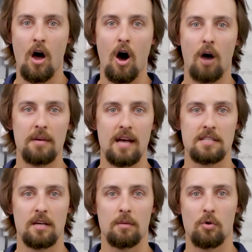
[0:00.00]
I'll be
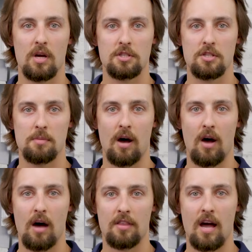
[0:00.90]
asking him questions about
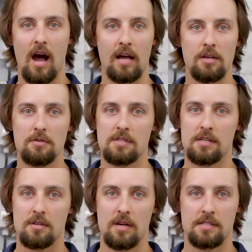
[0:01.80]
how the IQ
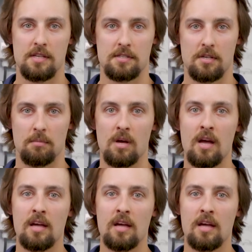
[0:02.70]
SensorNet system